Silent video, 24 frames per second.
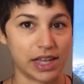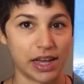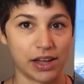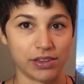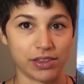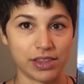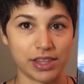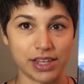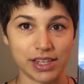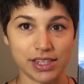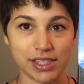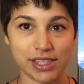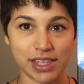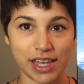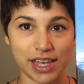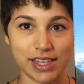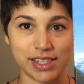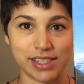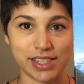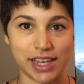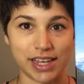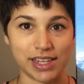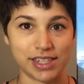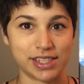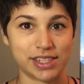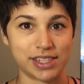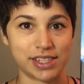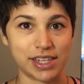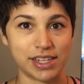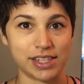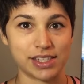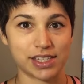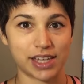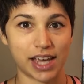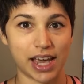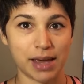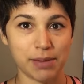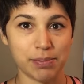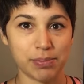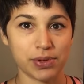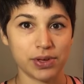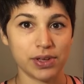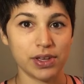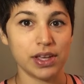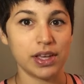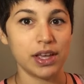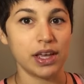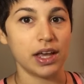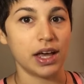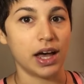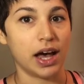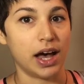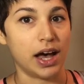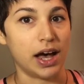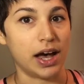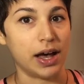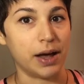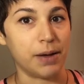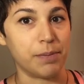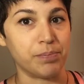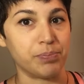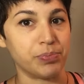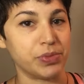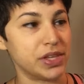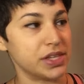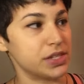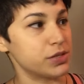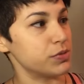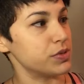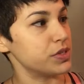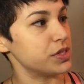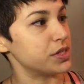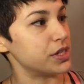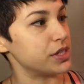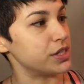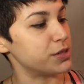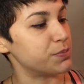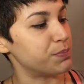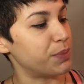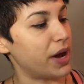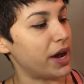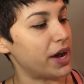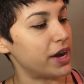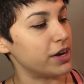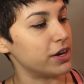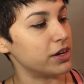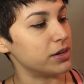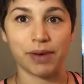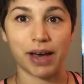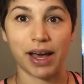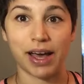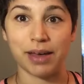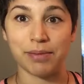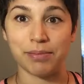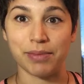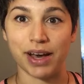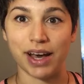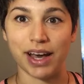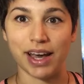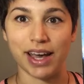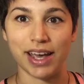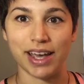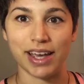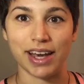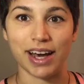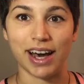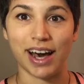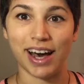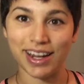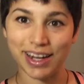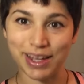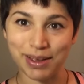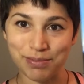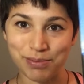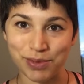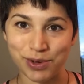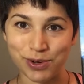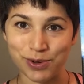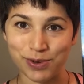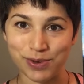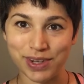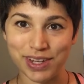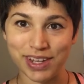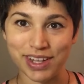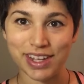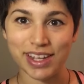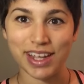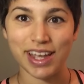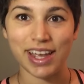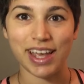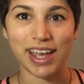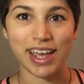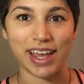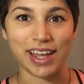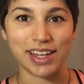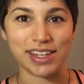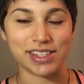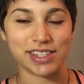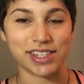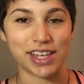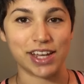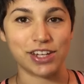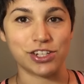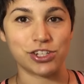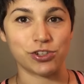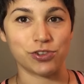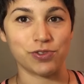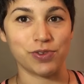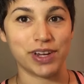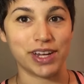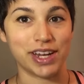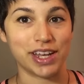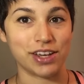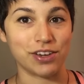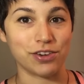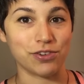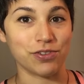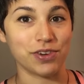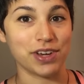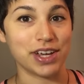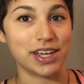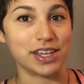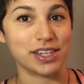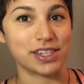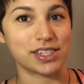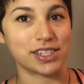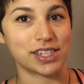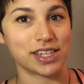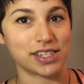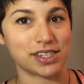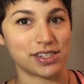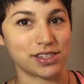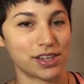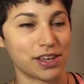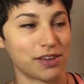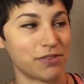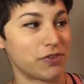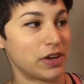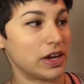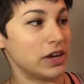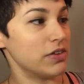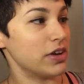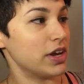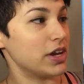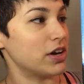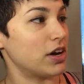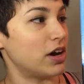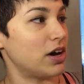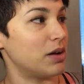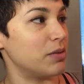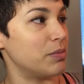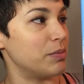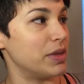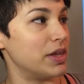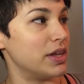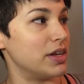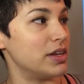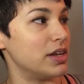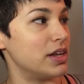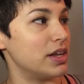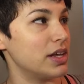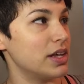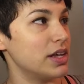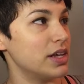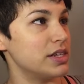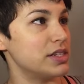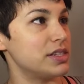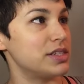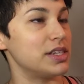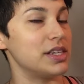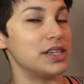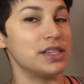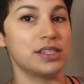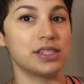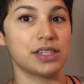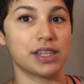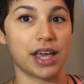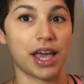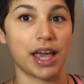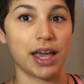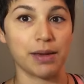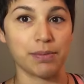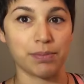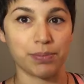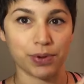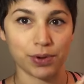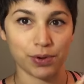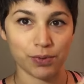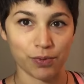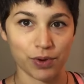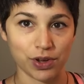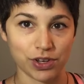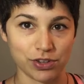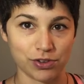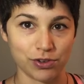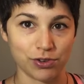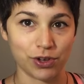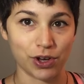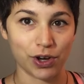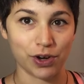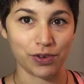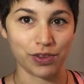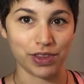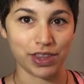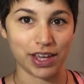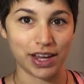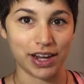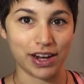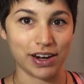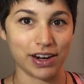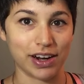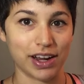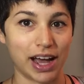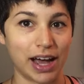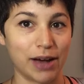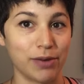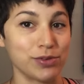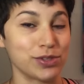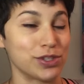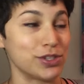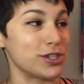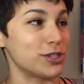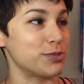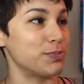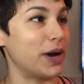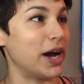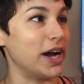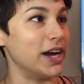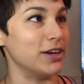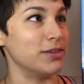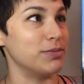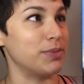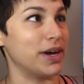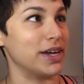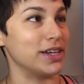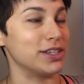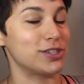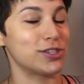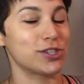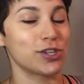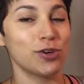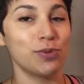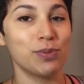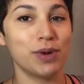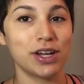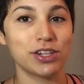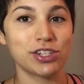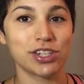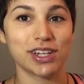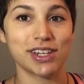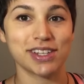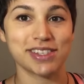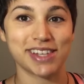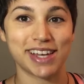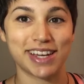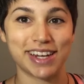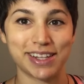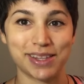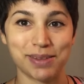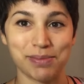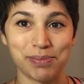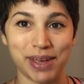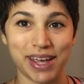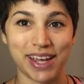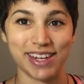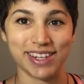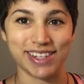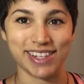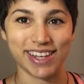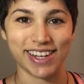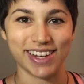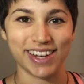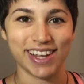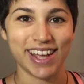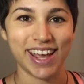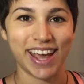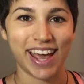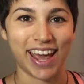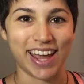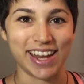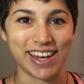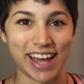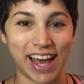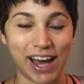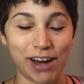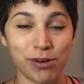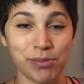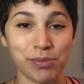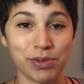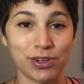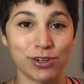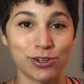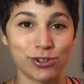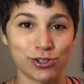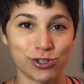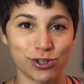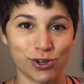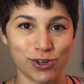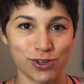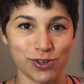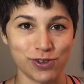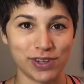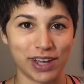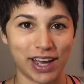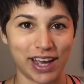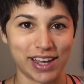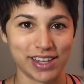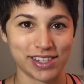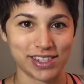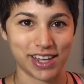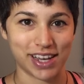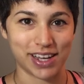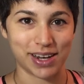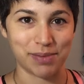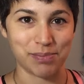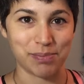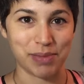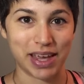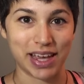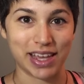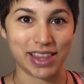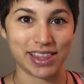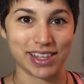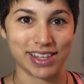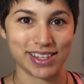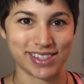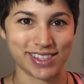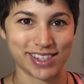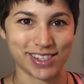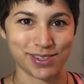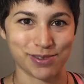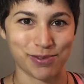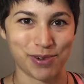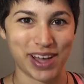Now this is a seascape um, this was inspired by my honeymoon in Santorini, Greece. This is a very common seascape when you go there. I was inspired by it so much I decided to paint it. And now I'm gonna show you guys how to make this as